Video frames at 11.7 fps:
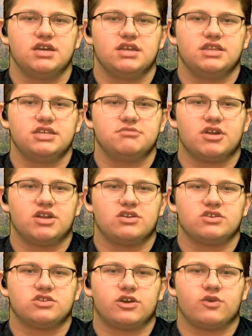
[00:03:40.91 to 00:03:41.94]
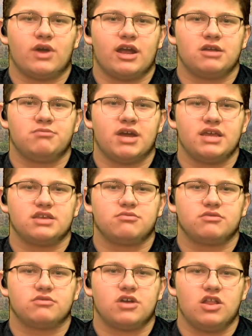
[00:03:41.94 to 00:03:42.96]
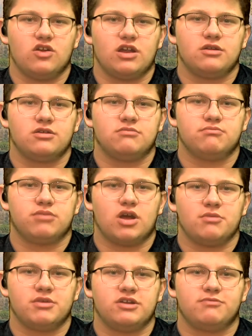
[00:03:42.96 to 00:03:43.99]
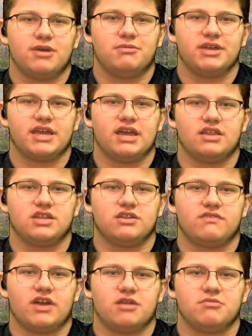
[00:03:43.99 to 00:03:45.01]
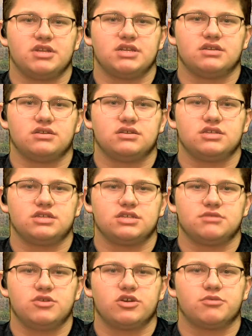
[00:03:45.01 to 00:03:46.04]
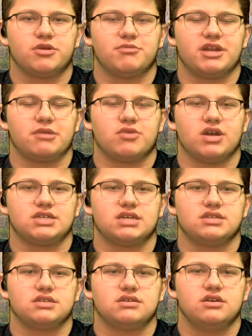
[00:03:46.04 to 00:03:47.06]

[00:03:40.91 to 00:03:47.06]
These monitors are required by the Colorado Department of Public Health and Environmental smoke permitting process.